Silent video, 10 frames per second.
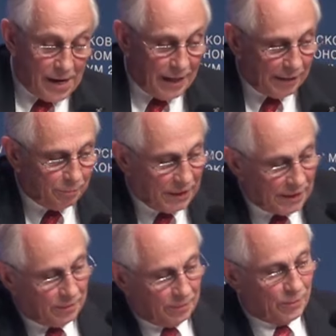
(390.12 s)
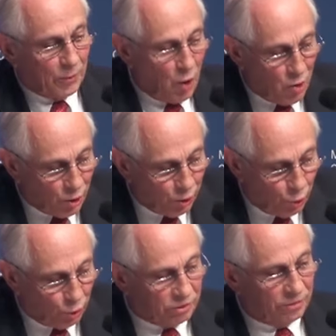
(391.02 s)
Let me
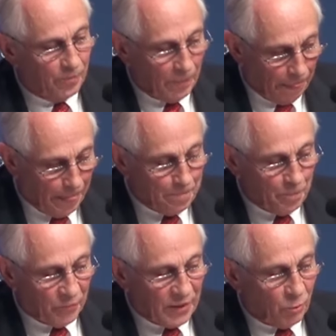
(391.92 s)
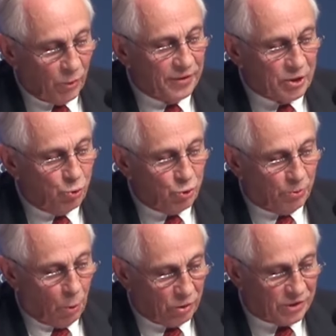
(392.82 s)
conclude with two
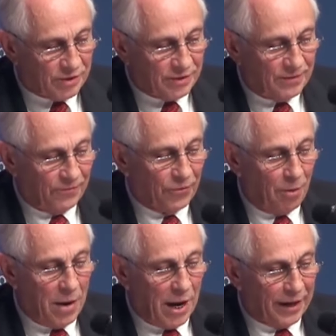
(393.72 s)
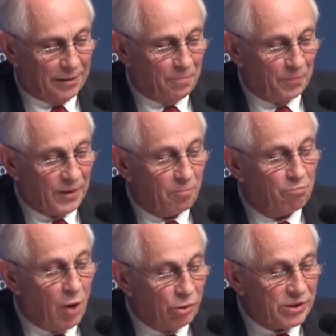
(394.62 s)
quotes from my
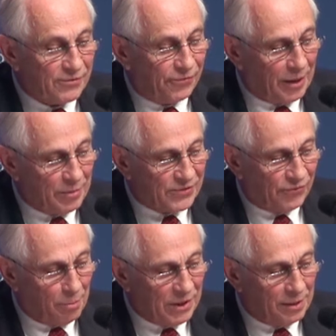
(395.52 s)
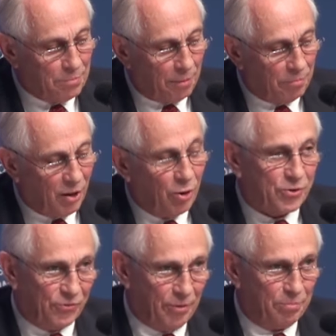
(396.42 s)
most famous family member,
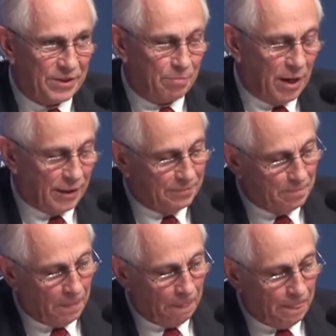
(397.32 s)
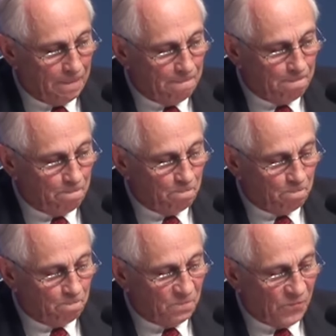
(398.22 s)
Otto von Bismarck.
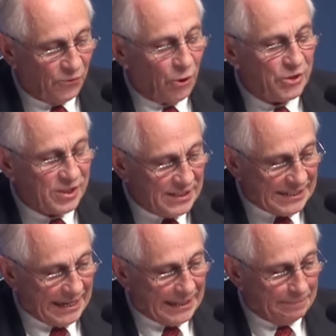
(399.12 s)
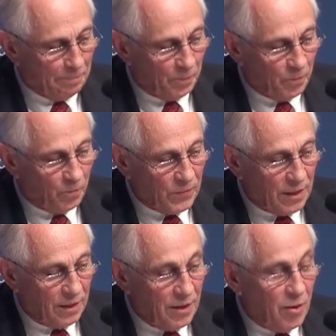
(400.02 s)
First, he said,
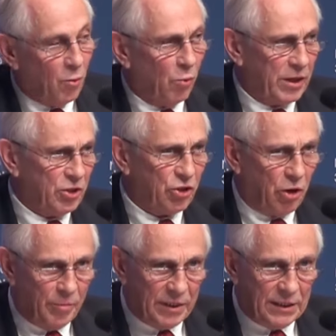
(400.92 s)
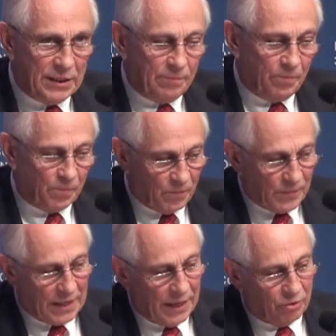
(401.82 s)
"When Germany
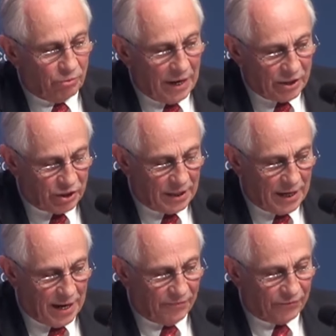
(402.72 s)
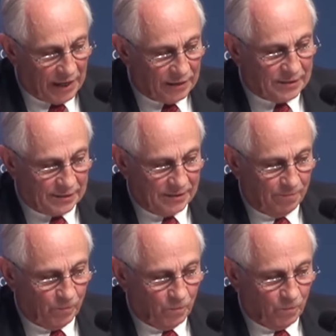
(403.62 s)
and Russia are friends,